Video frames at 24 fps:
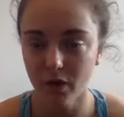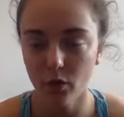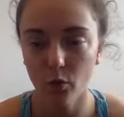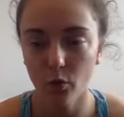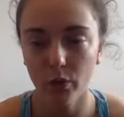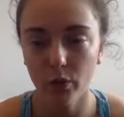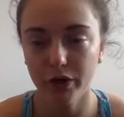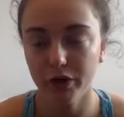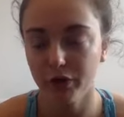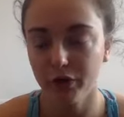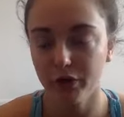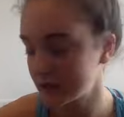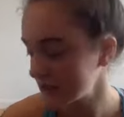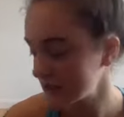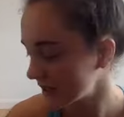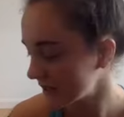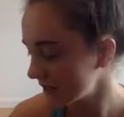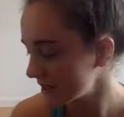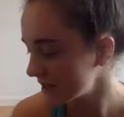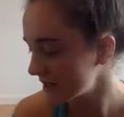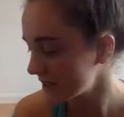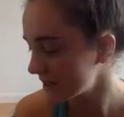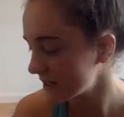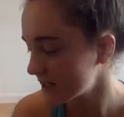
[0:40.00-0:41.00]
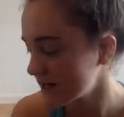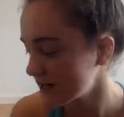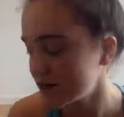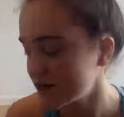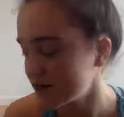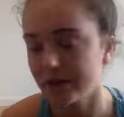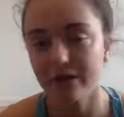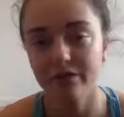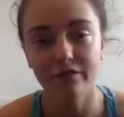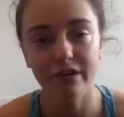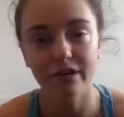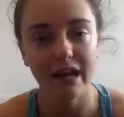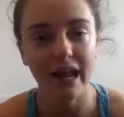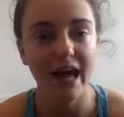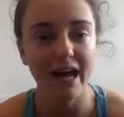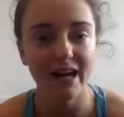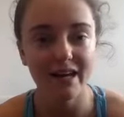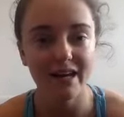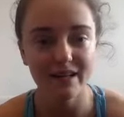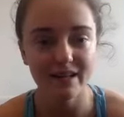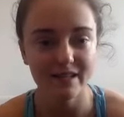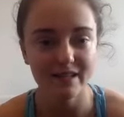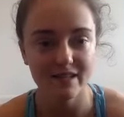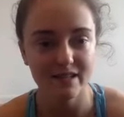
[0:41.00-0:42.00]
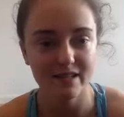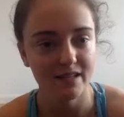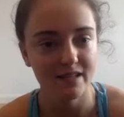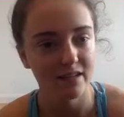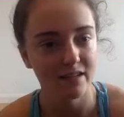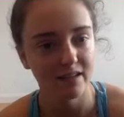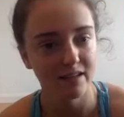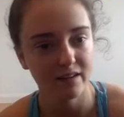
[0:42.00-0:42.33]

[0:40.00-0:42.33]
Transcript: when you are done and dusted, you can relax.